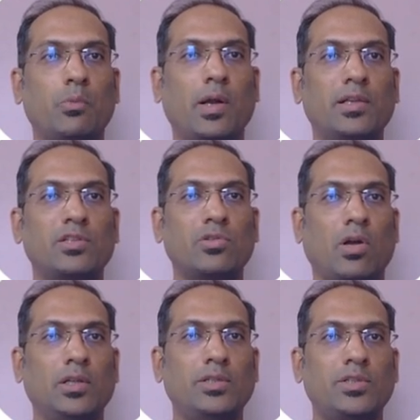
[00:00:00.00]
One is
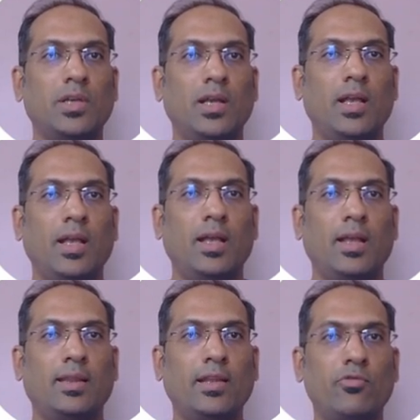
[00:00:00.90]
knowledge,
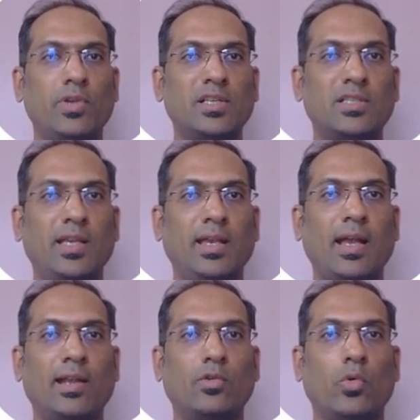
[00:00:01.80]
then reasoning
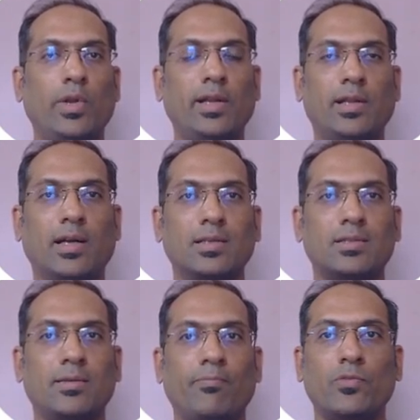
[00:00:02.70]
and coding
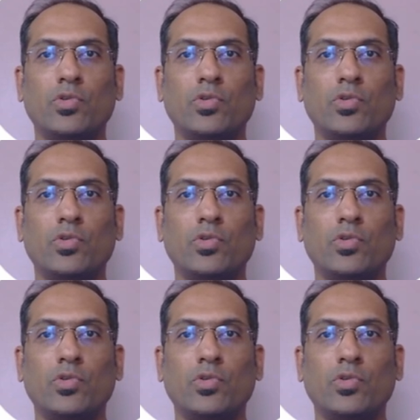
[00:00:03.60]
tasks.